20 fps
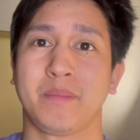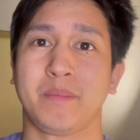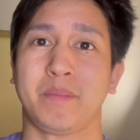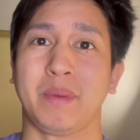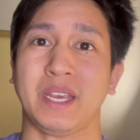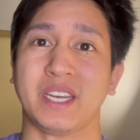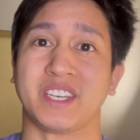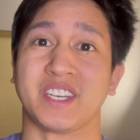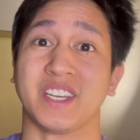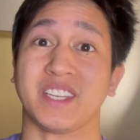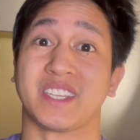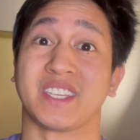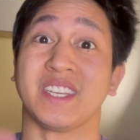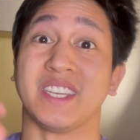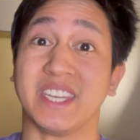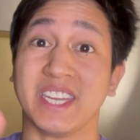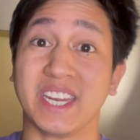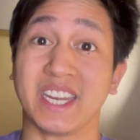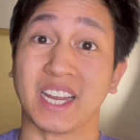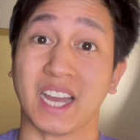patients
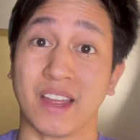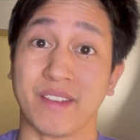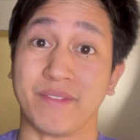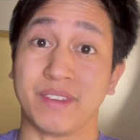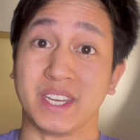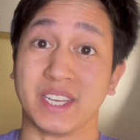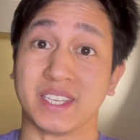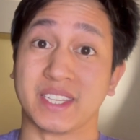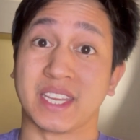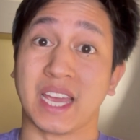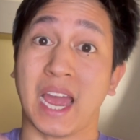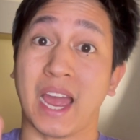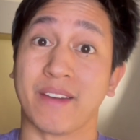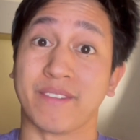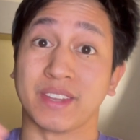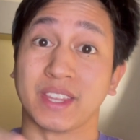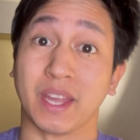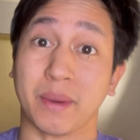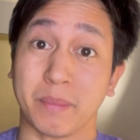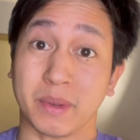needing IVs,
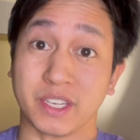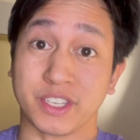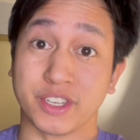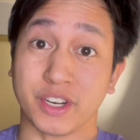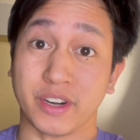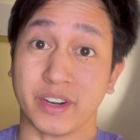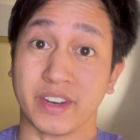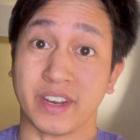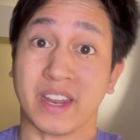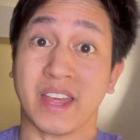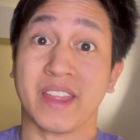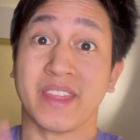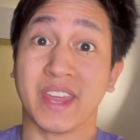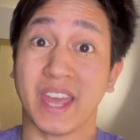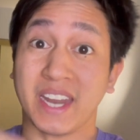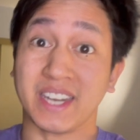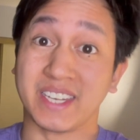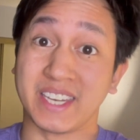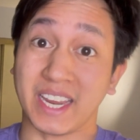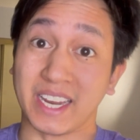having them inserted,
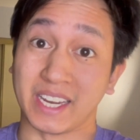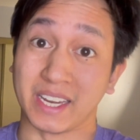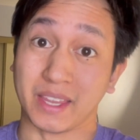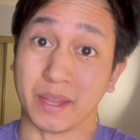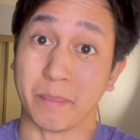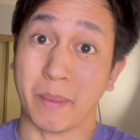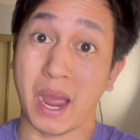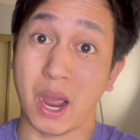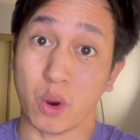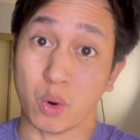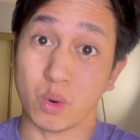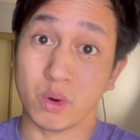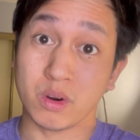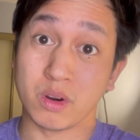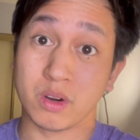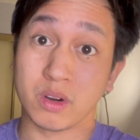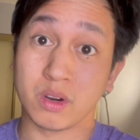then taking them out,